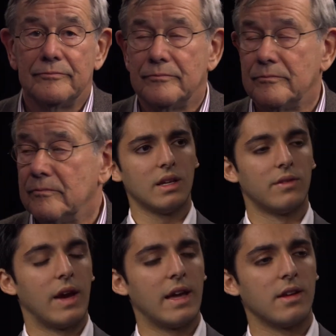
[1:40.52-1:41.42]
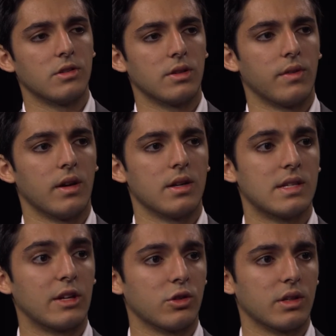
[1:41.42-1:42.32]
What is the advantage of a
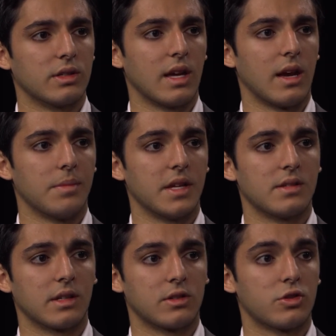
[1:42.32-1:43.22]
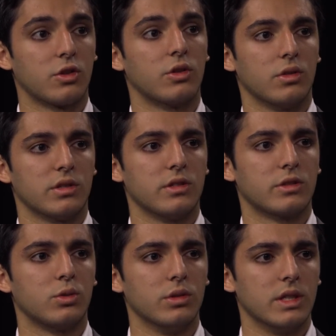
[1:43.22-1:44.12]
central exam that's external to the
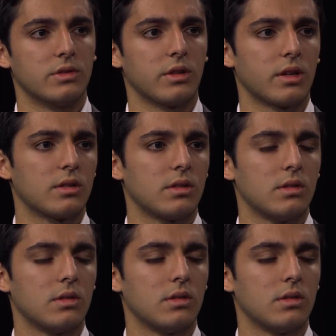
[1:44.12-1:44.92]
school district?